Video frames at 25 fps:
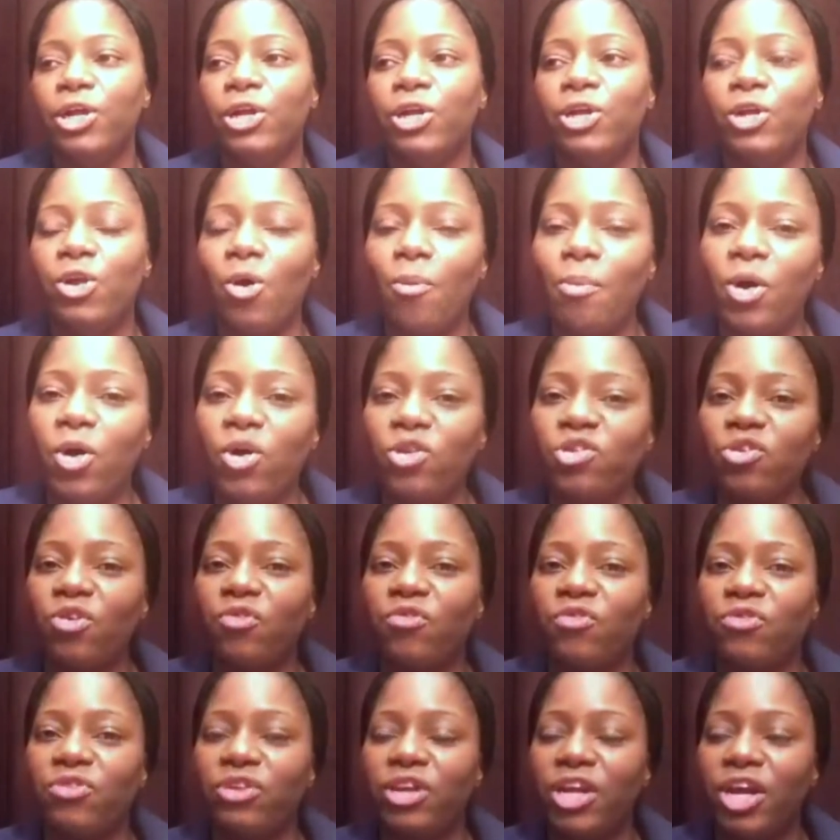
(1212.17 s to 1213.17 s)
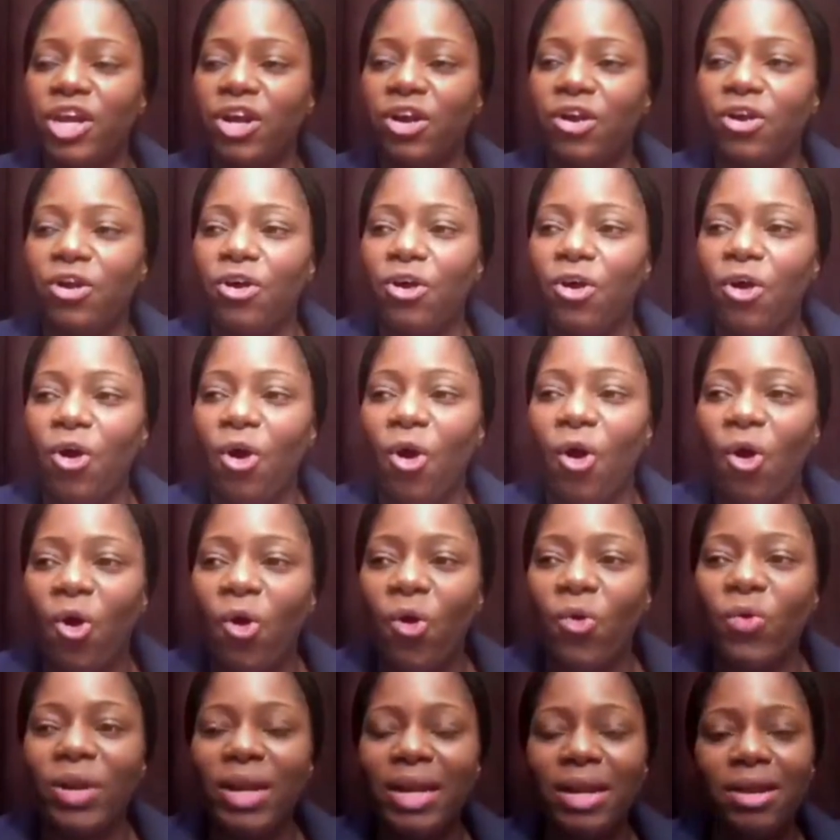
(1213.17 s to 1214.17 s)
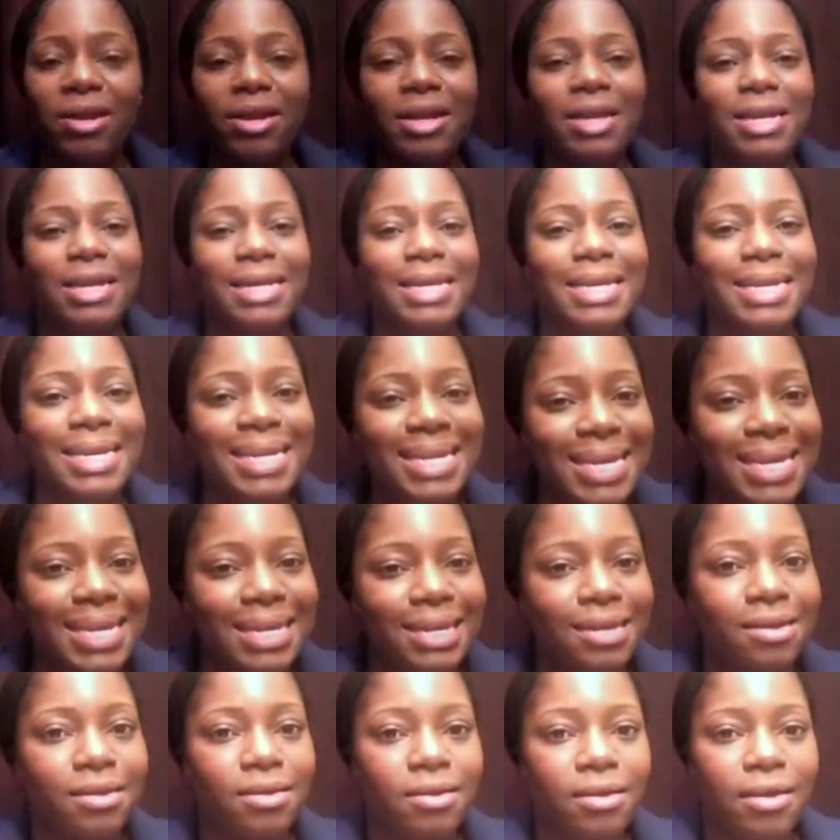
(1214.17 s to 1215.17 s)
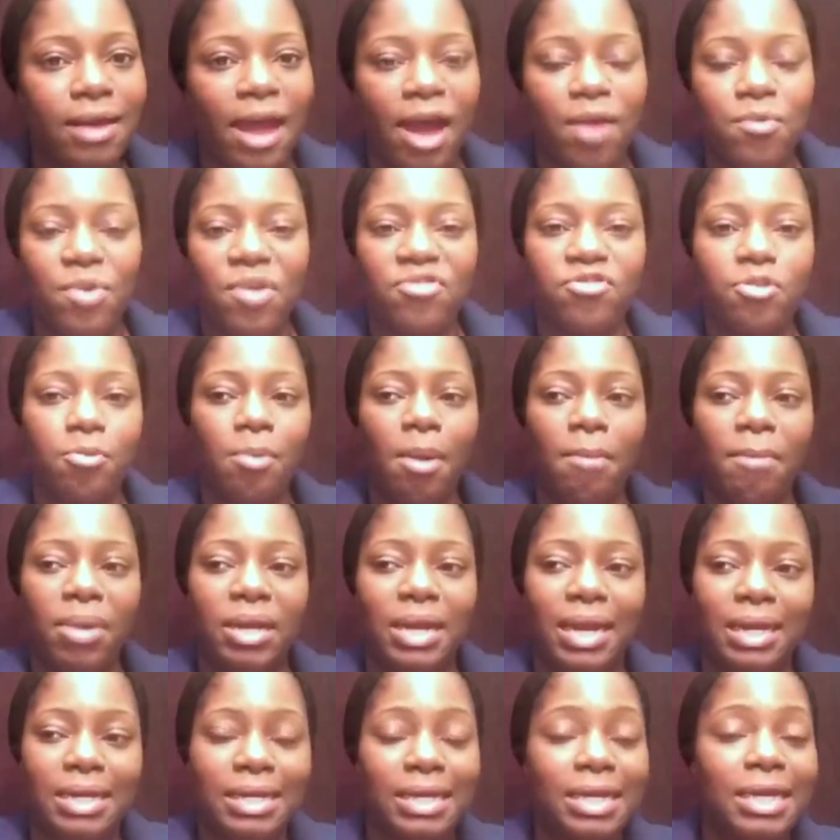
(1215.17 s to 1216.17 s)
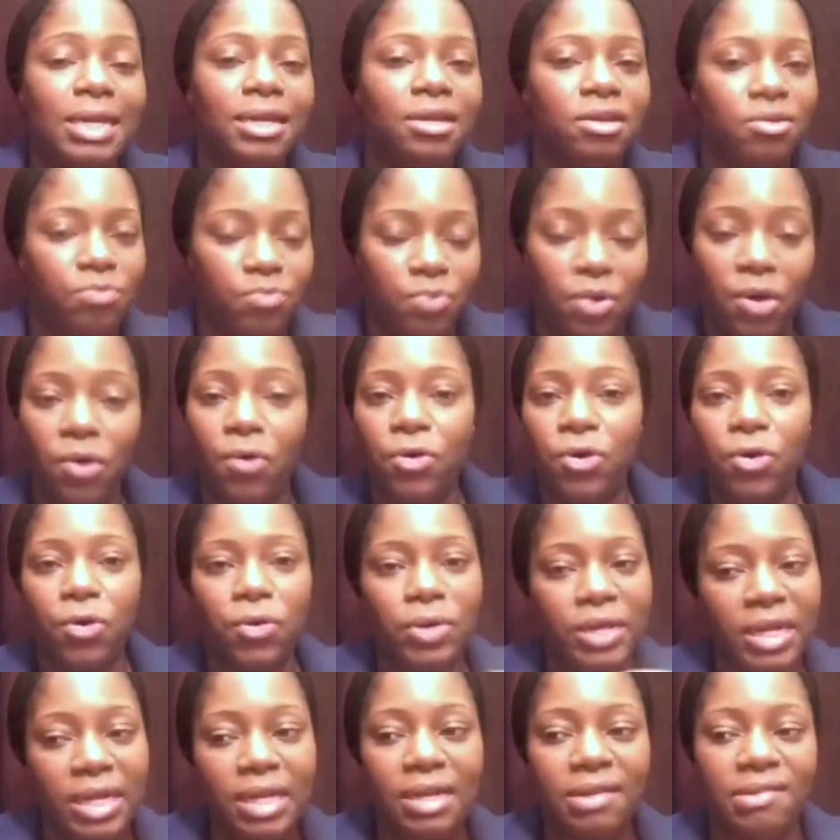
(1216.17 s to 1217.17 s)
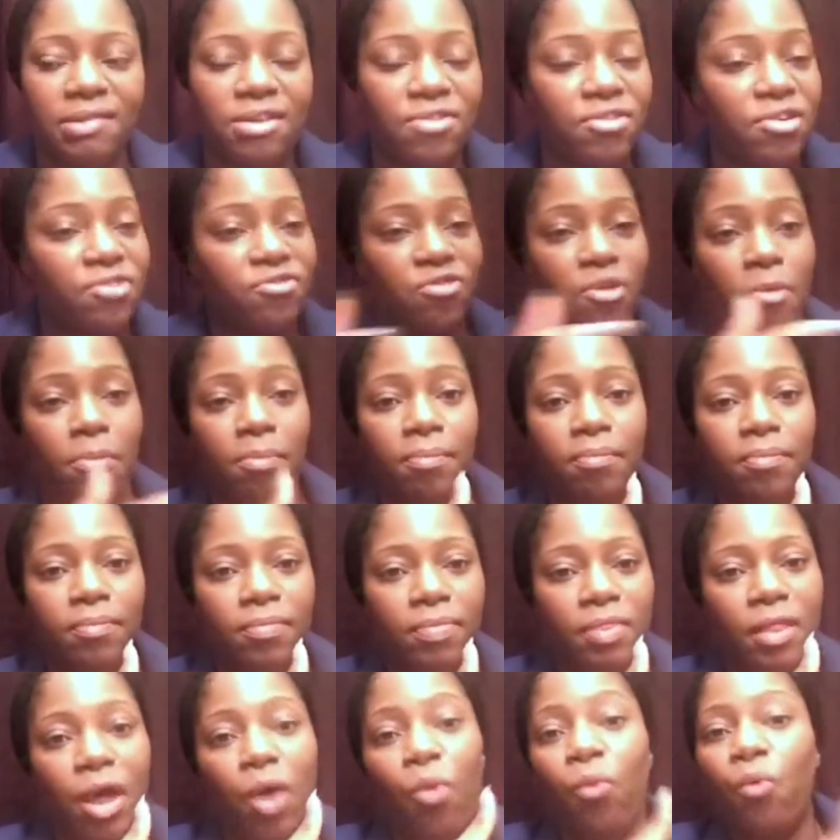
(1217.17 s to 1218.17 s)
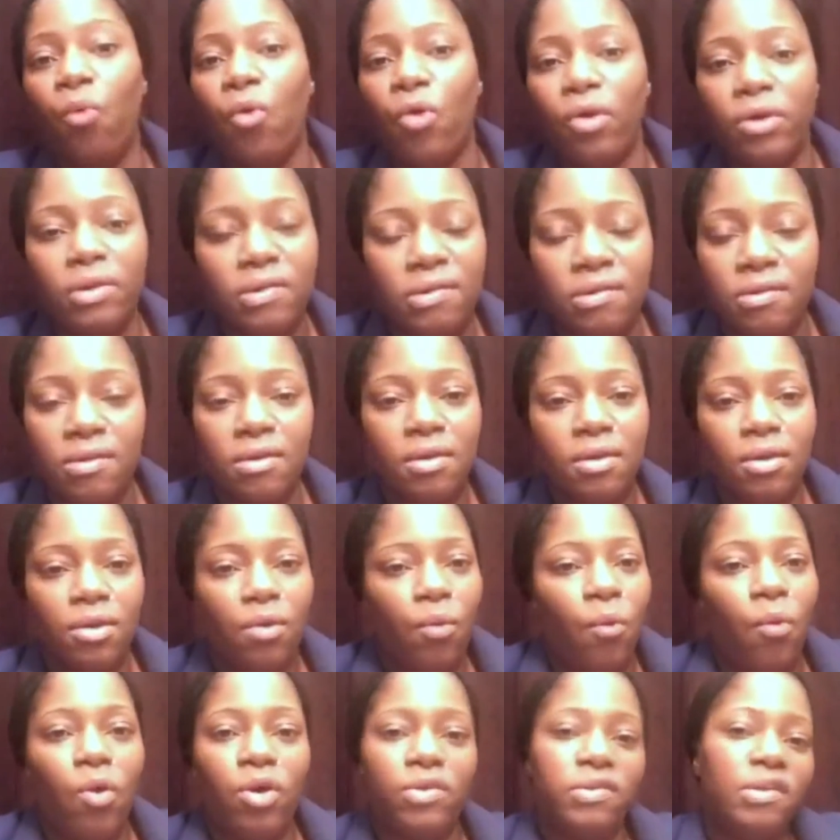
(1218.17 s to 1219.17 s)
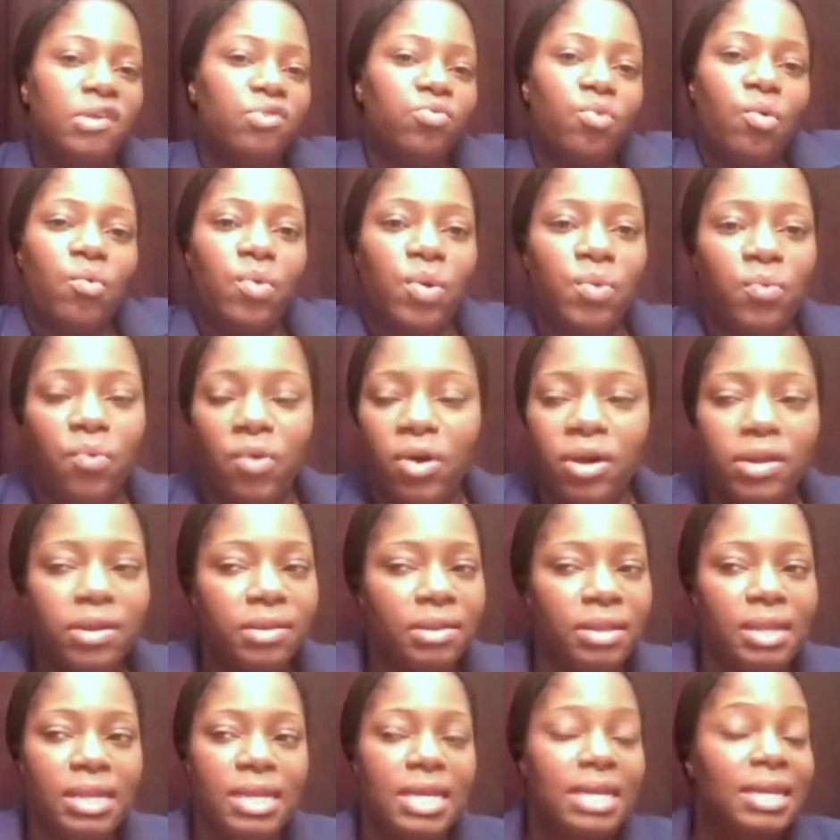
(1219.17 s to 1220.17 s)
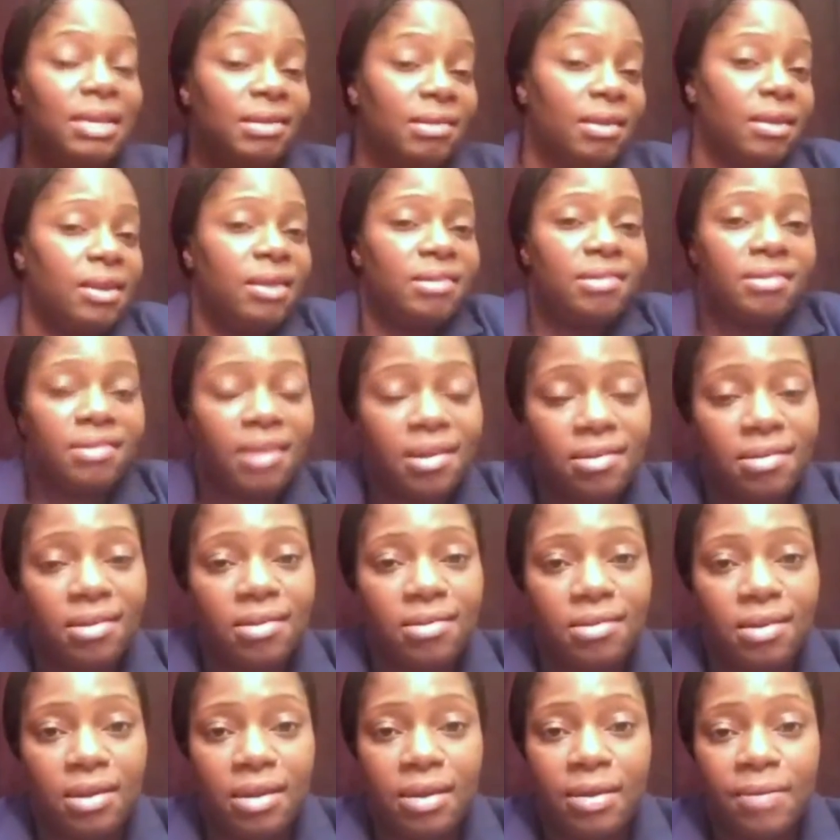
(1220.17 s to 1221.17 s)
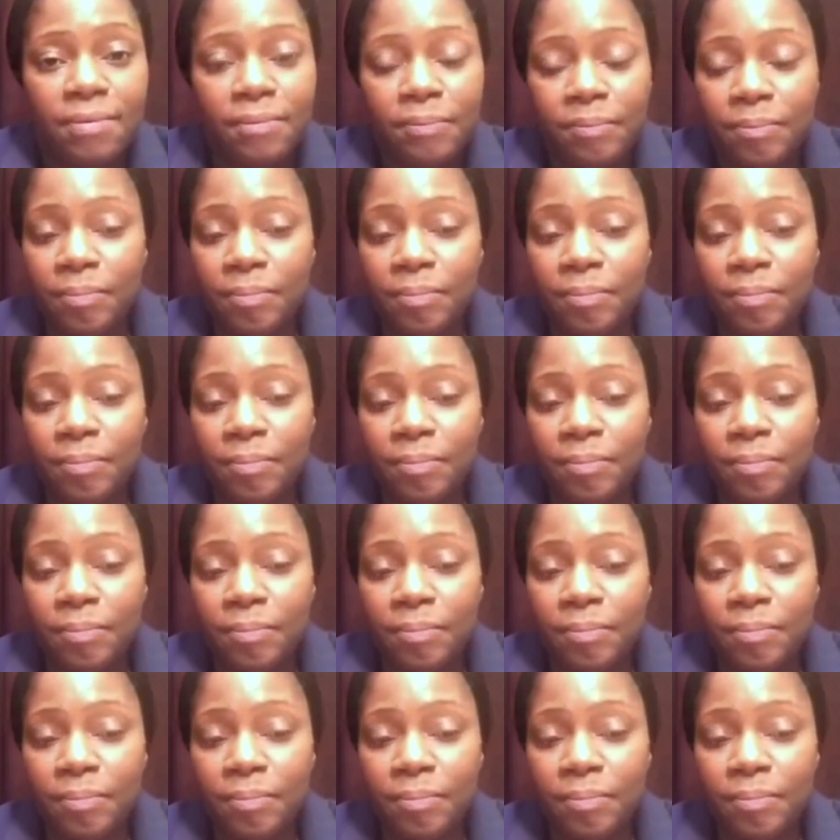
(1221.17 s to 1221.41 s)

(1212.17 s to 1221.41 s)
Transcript: Not because of their own need. And we have to remember that need, we all know need is different from a want. Want is what we want. Need is a necessity.